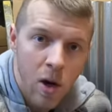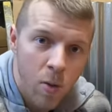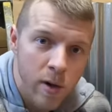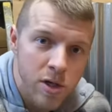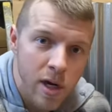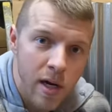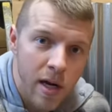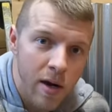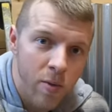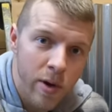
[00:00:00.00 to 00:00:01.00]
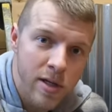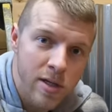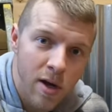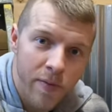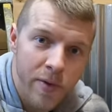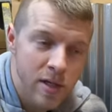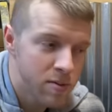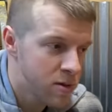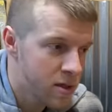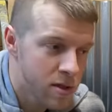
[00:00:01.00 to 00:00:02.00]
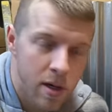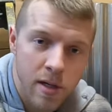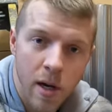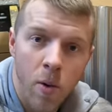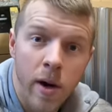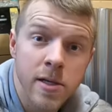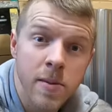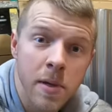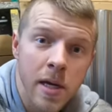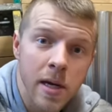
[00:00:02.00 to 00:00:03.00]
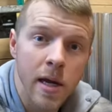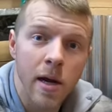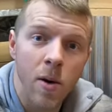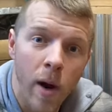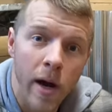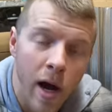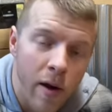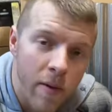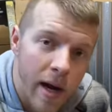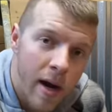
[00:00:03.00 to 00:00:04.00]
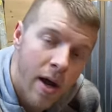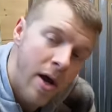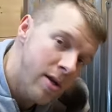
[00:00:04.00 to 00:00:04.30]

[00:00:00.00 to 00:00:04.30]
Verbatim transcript: woodshed here, and we installed this just because I wanted some heat in here. Why not, right?